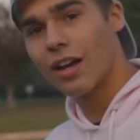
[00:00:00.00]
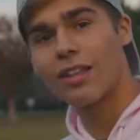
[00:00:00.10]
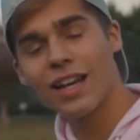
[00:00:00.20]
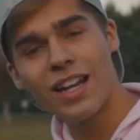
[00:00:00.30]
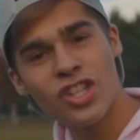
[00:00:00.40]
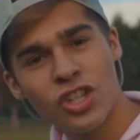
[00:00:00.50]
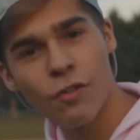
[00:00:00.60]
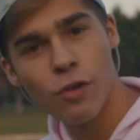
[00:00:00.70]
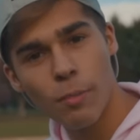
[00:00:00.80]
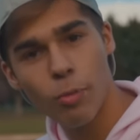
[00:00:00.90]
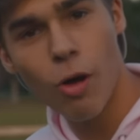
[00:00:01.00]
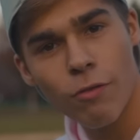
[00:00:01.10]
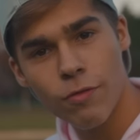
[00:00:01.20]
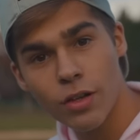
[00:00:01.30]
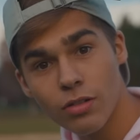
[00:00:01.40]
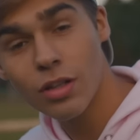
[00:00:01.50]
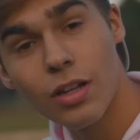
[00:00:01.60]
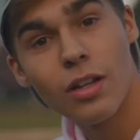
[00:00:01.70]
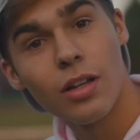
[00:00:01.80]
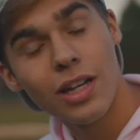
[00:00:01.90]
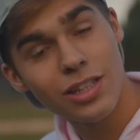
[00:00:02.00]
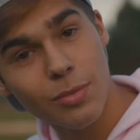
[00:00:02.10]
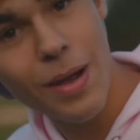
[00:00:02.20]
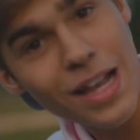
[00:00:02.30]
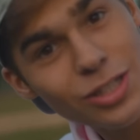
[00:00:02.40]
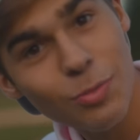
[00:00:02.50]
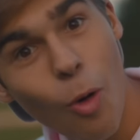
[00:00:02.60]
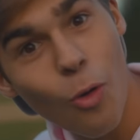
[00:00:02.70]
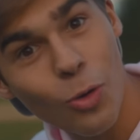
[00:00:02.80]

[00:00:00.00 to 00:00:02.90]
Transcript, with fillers: That isn't a football field. It's a basketball